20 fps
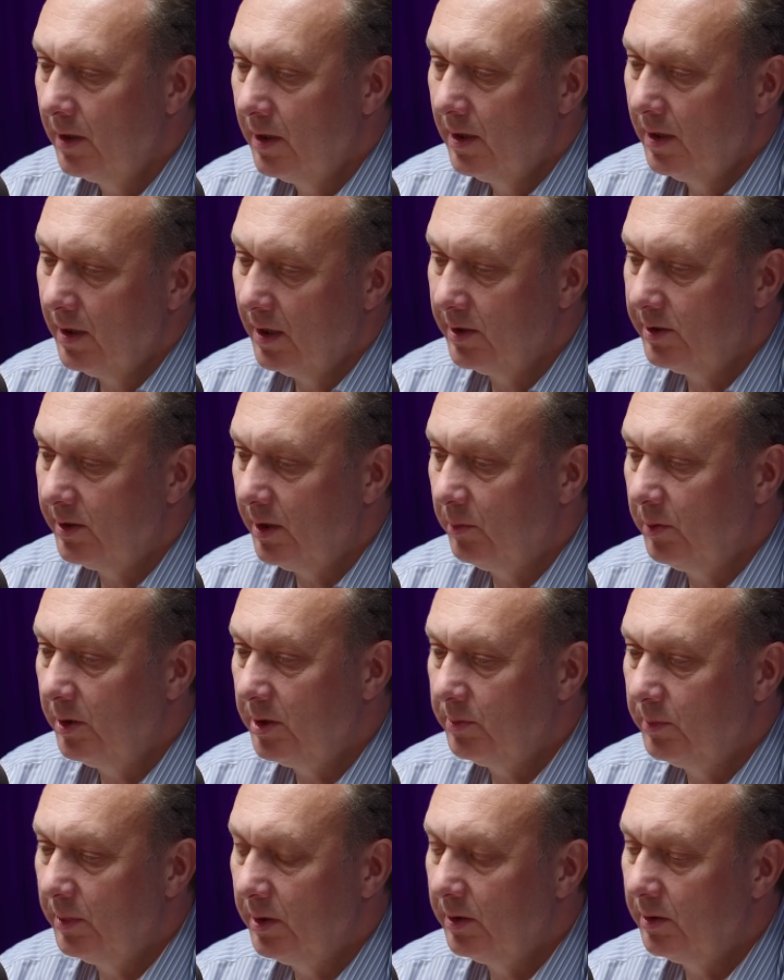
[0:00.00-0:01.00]

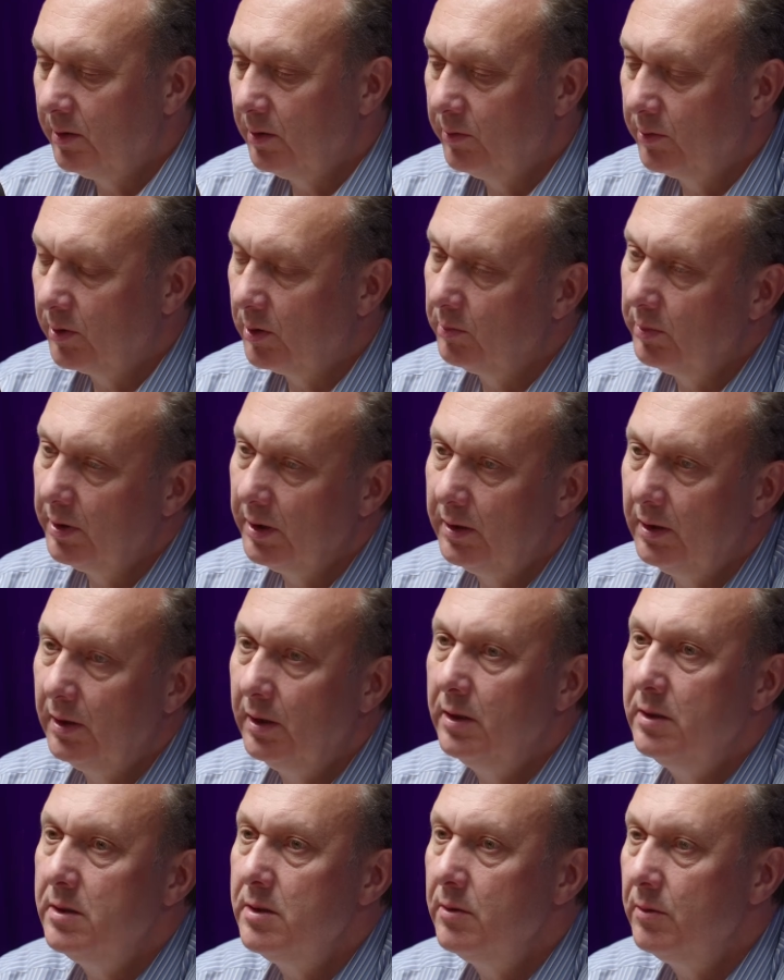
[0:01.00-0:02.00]
establishment of
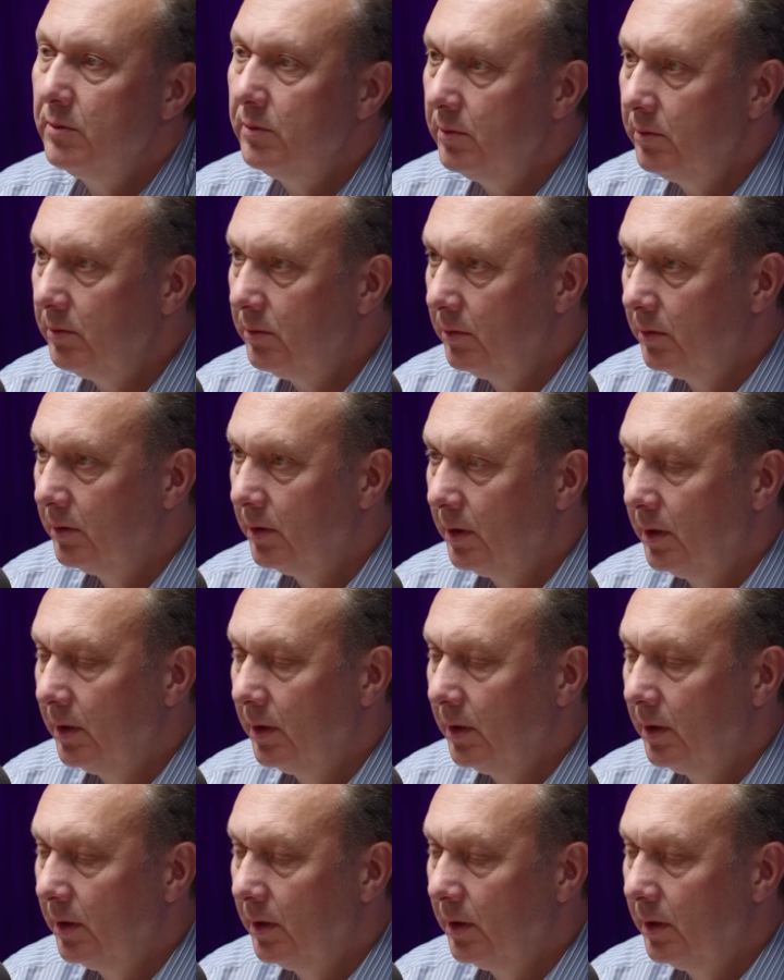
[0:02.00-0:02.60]
completely new